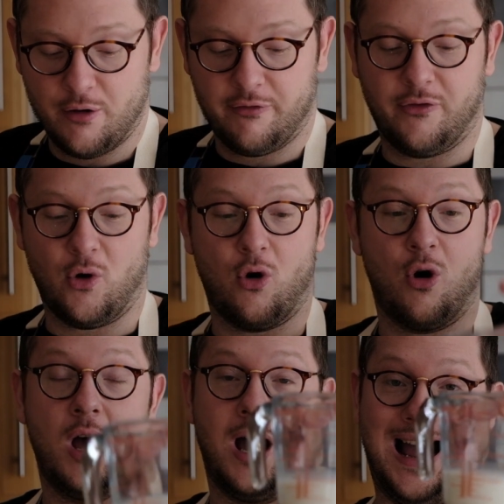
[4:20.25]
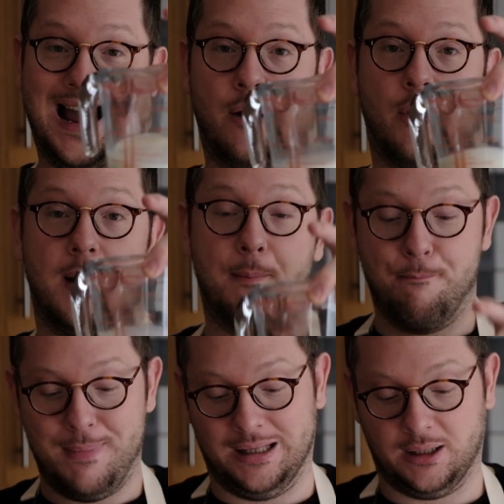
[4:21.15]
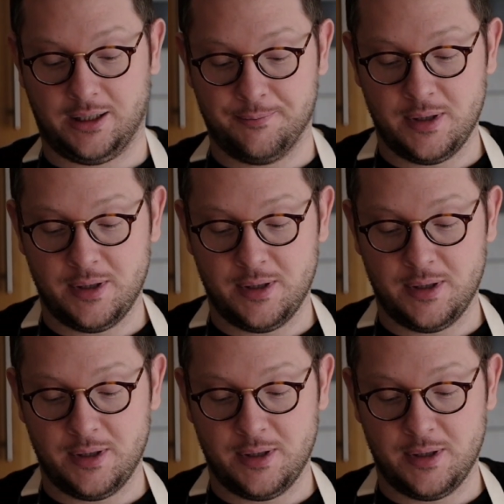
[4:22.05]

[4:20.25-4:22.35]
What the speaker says: for our milk.